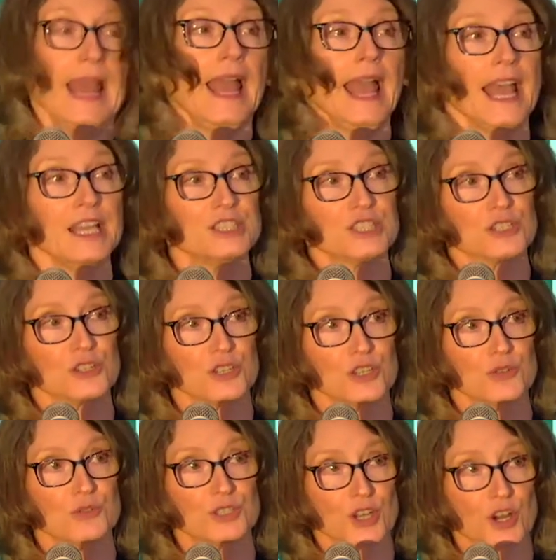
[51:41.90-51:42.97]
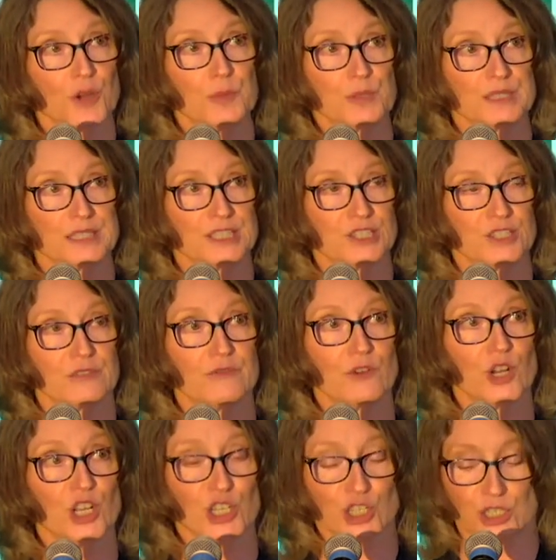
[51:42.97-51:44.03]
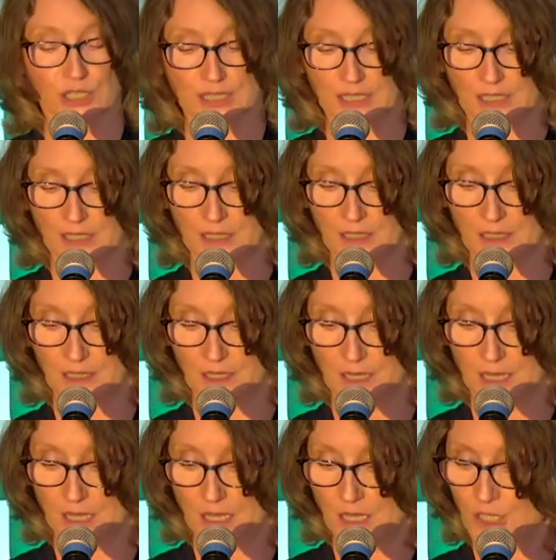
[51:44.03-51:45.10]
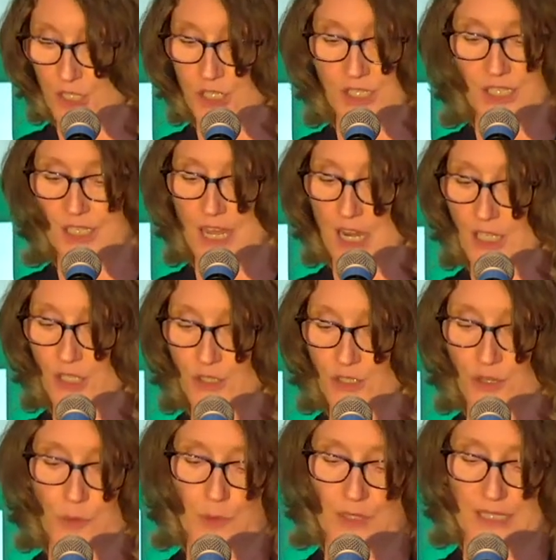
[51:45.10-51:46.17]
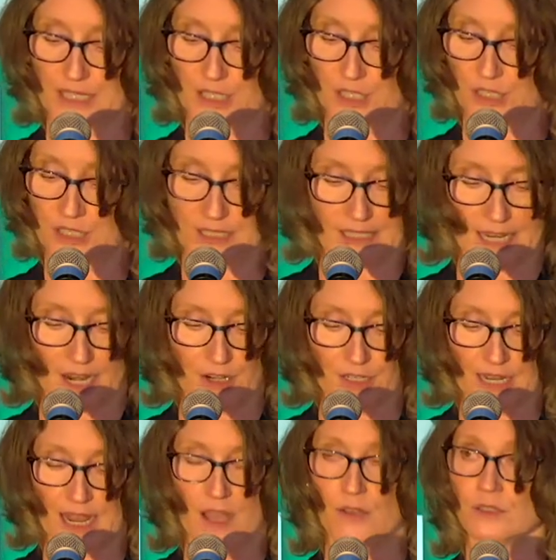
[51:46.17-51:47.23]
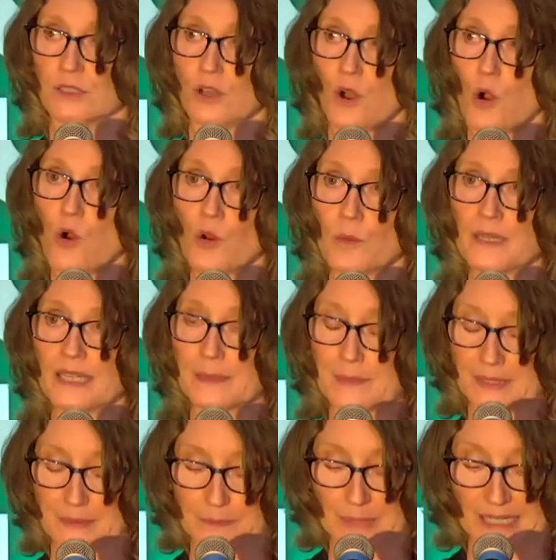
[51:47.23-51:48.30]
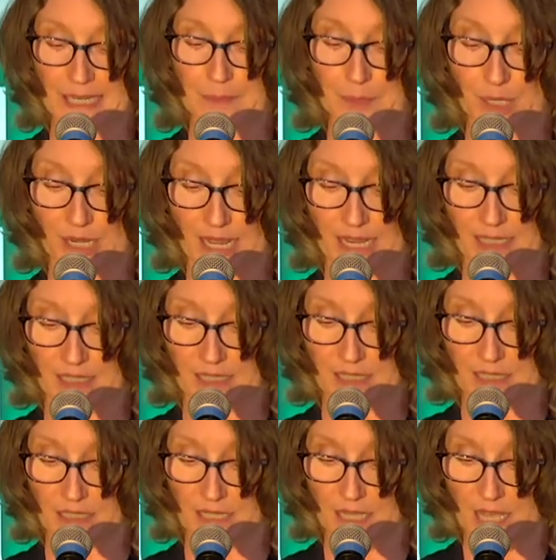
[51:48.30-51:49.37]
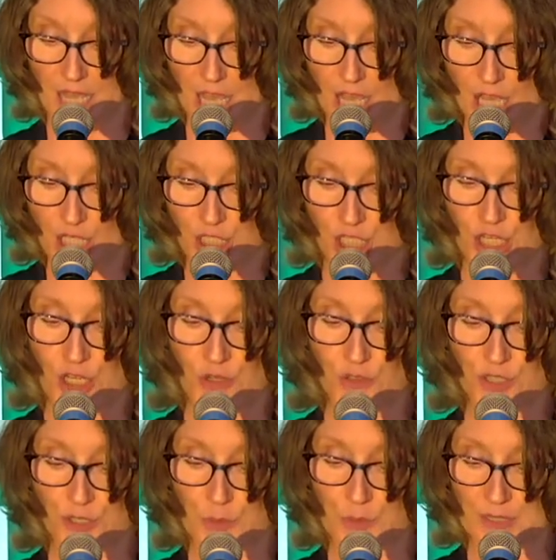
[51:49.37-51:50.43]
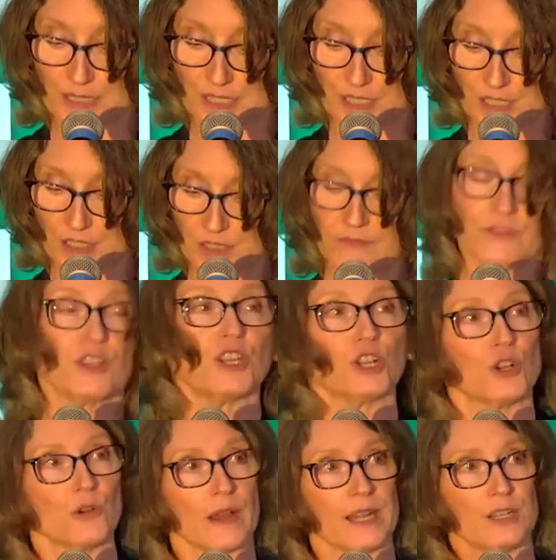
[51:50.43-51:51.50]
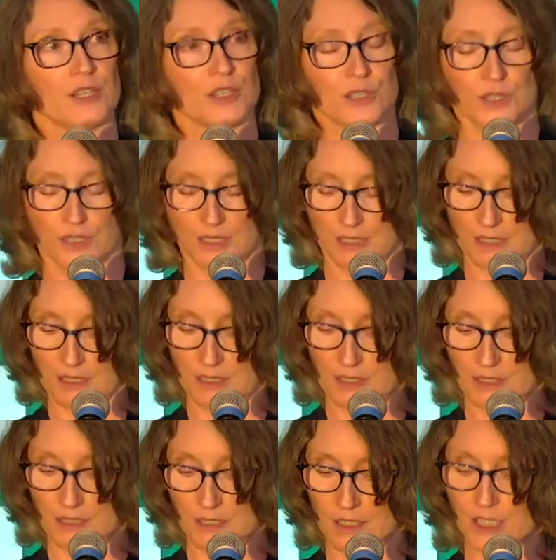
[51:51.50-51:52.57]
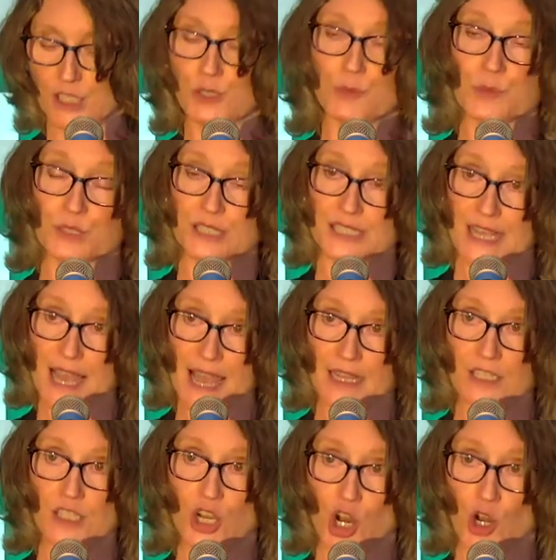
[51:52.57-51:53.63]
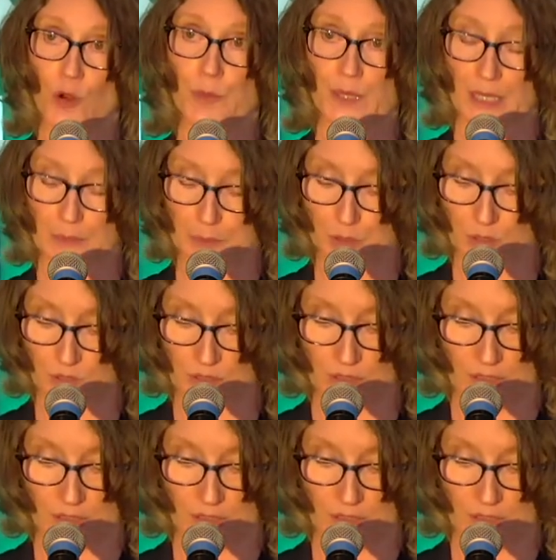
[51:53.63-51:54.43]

Esther used her position for good. She did not use her position to tear down or manipulate. She used her position for the greater good to protect her people.